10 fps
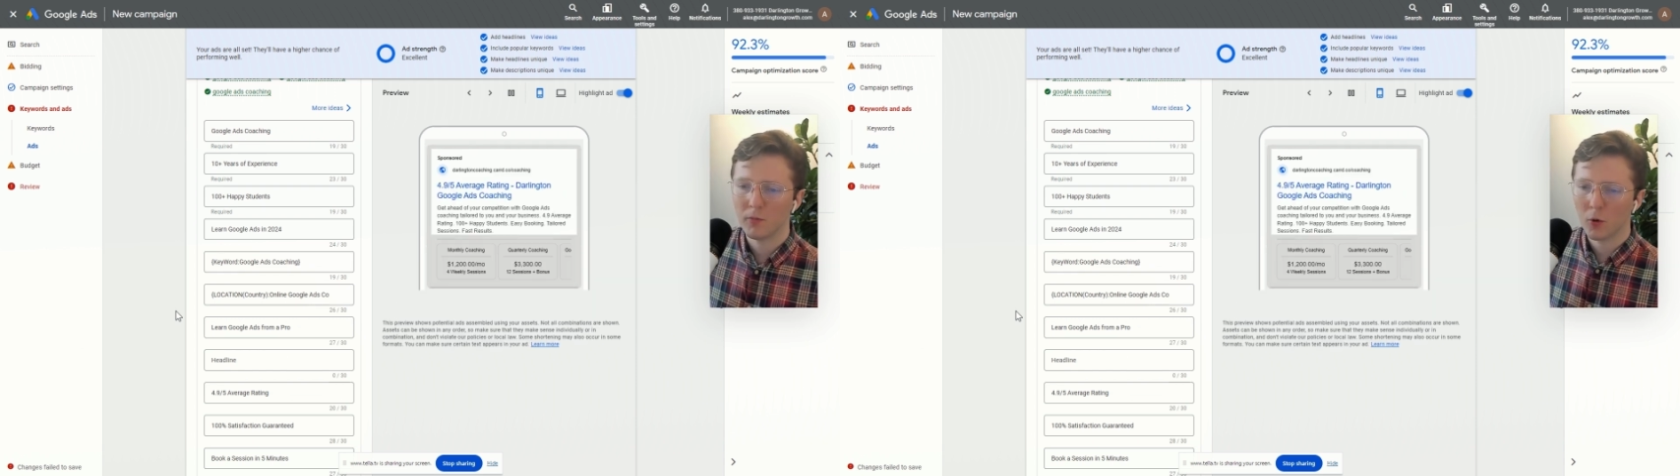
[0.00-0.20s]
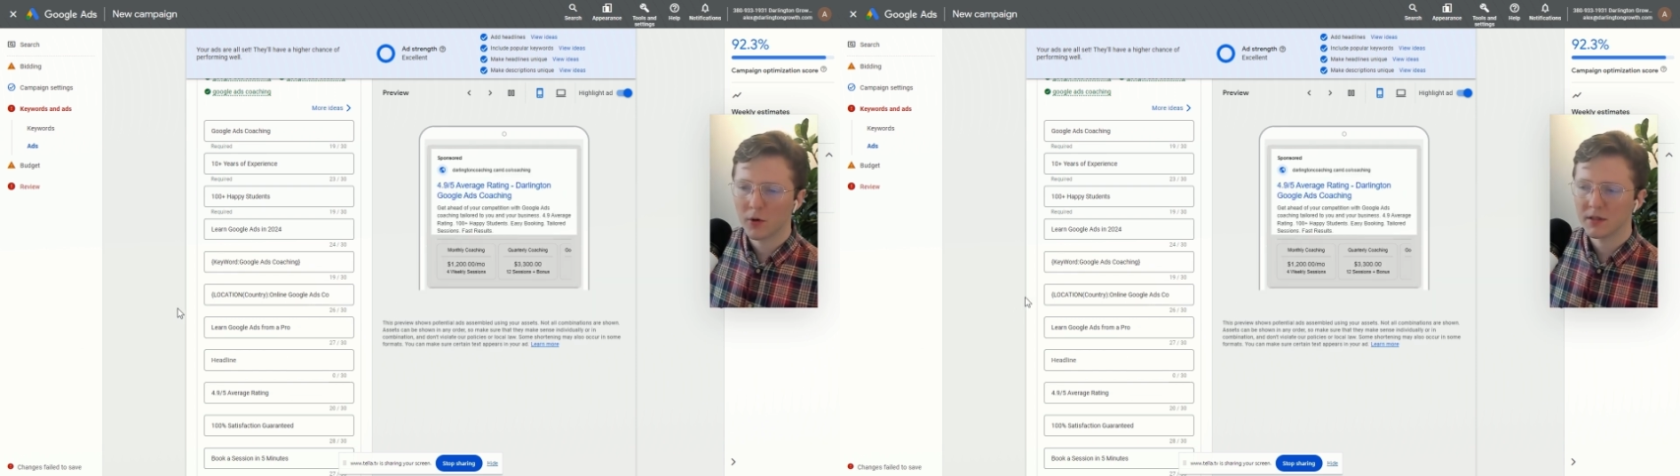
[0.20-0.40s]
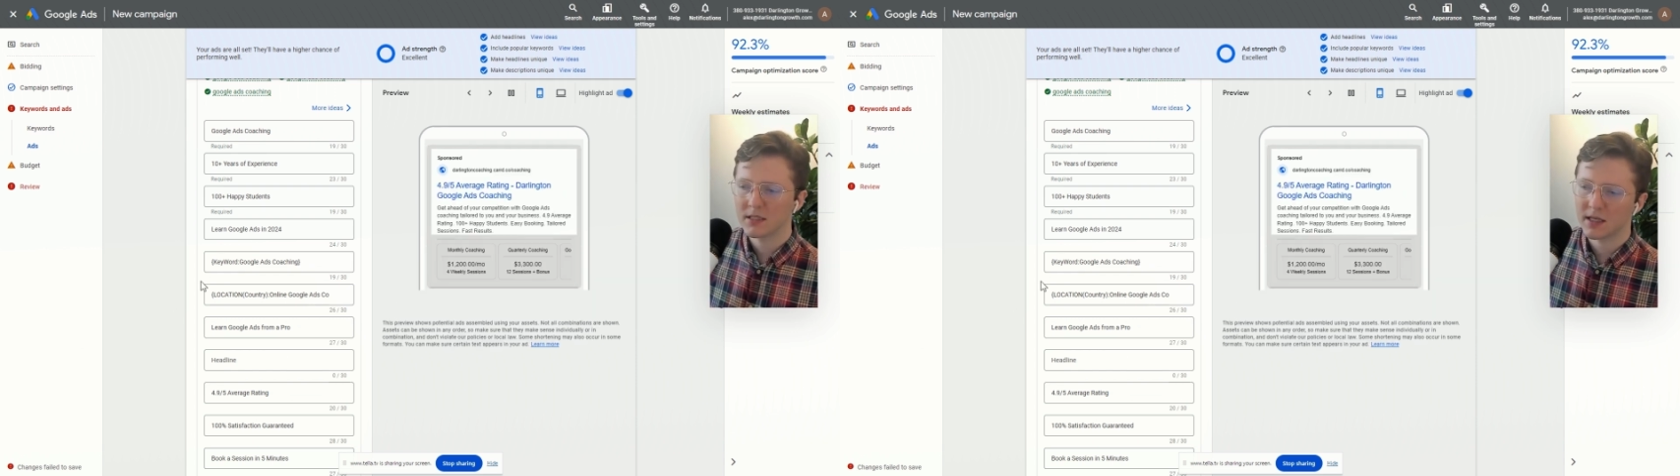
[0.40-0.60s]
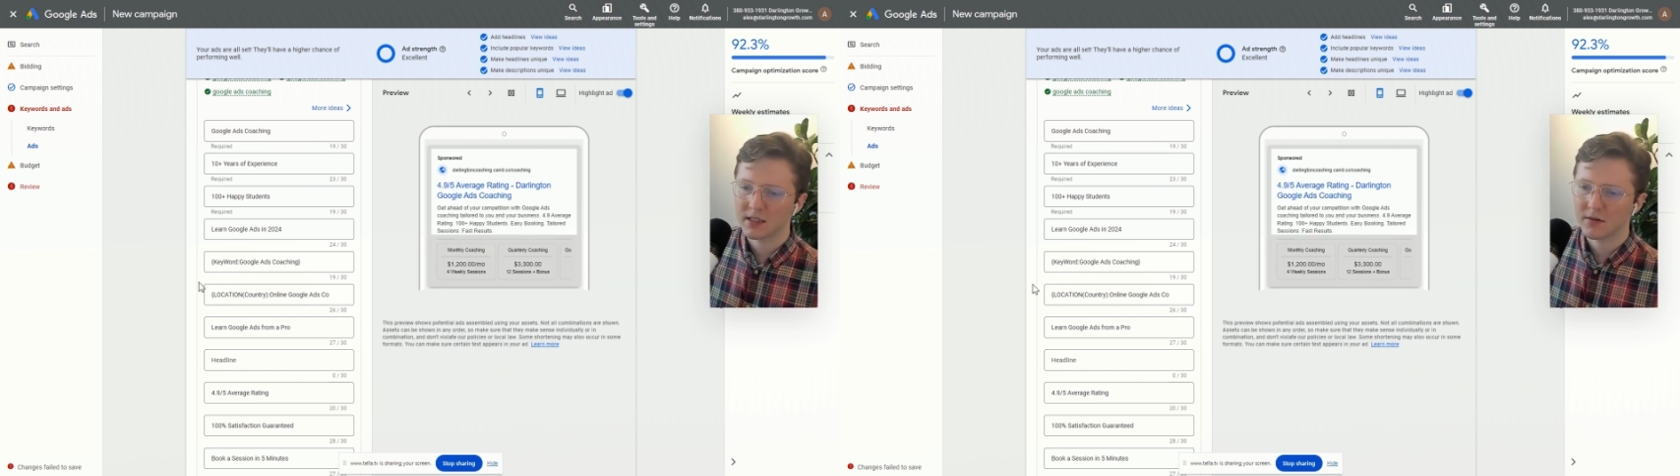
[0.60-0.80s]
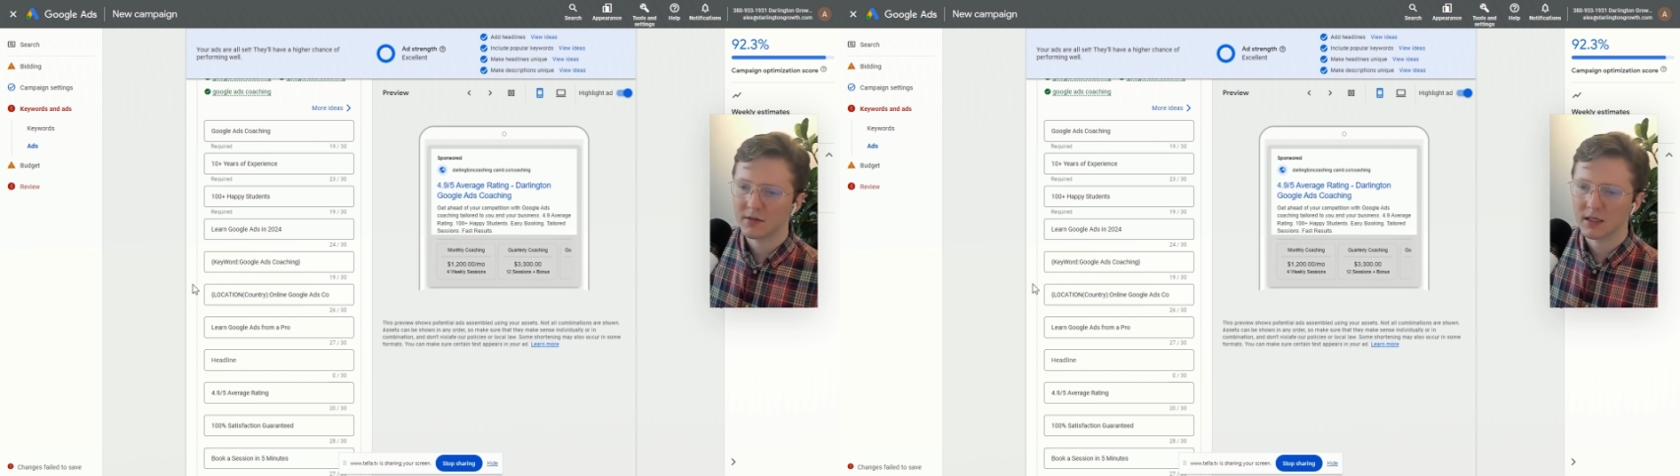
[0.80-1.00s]
more
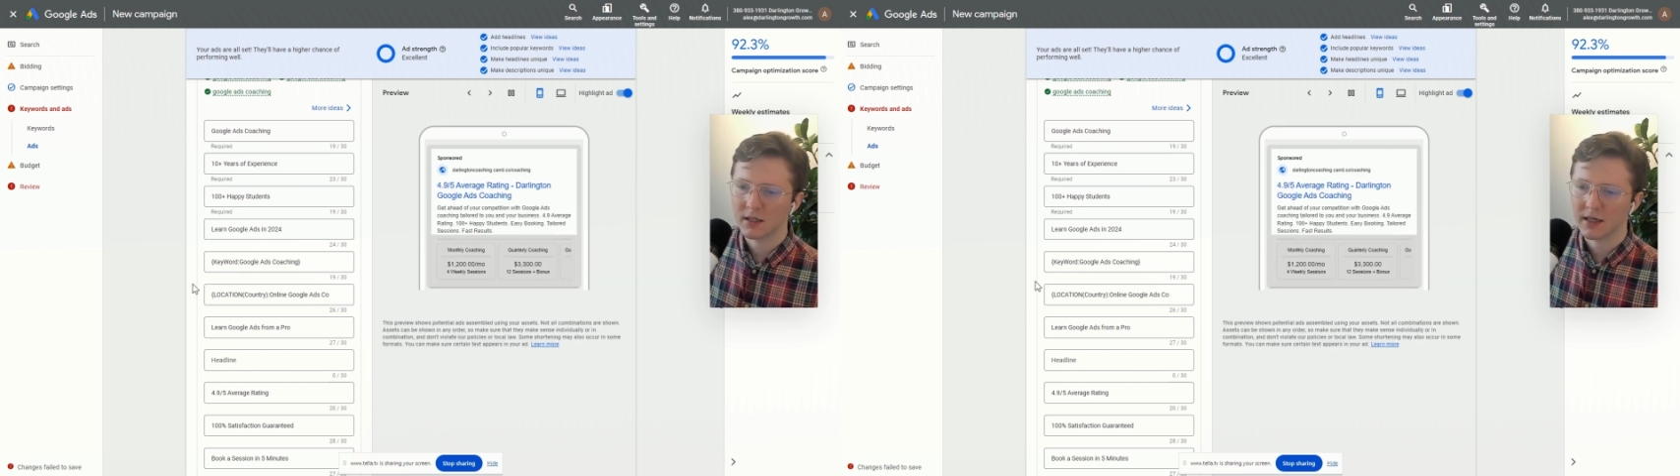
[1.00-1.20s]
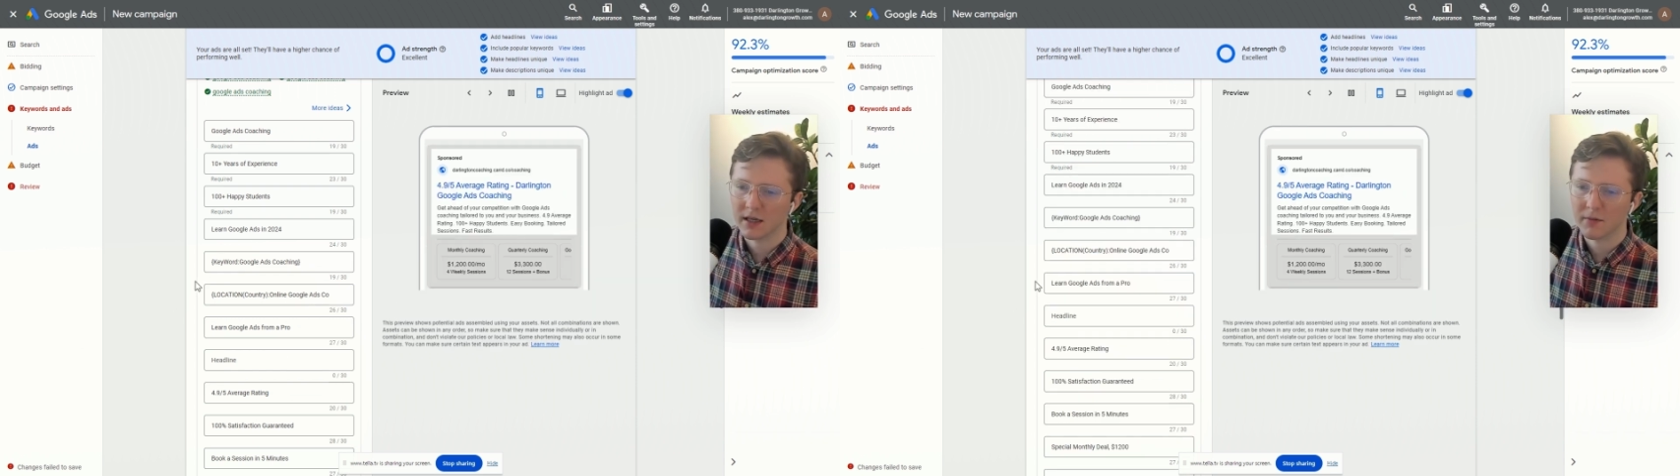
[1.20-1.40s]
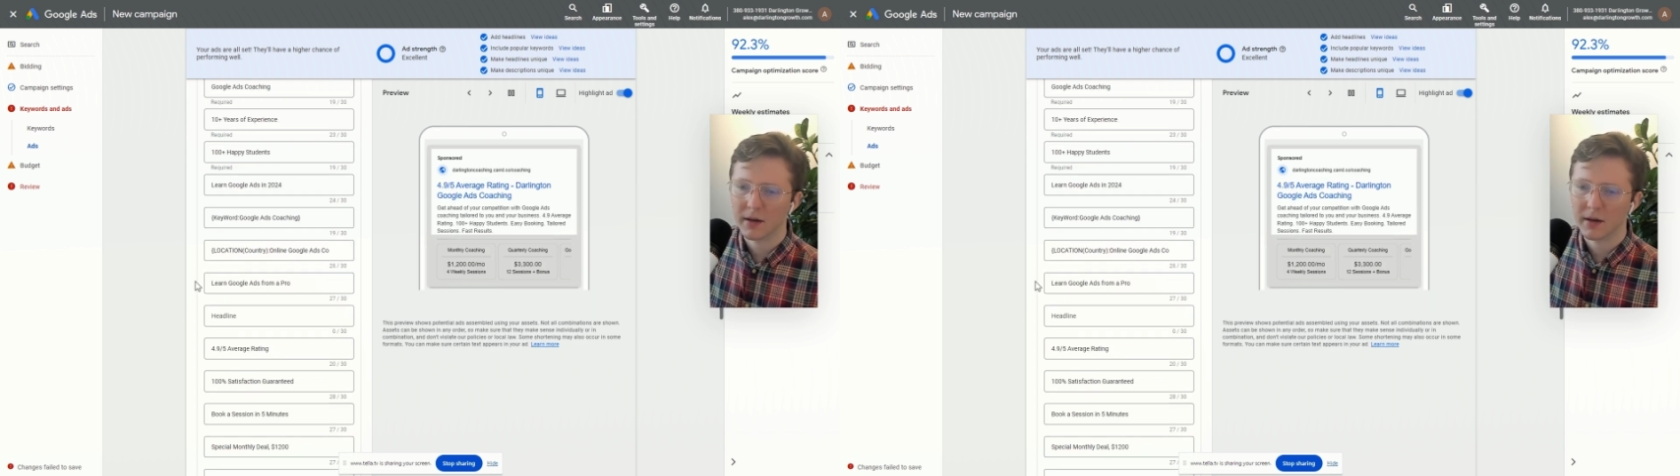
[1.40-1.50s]
incentive to click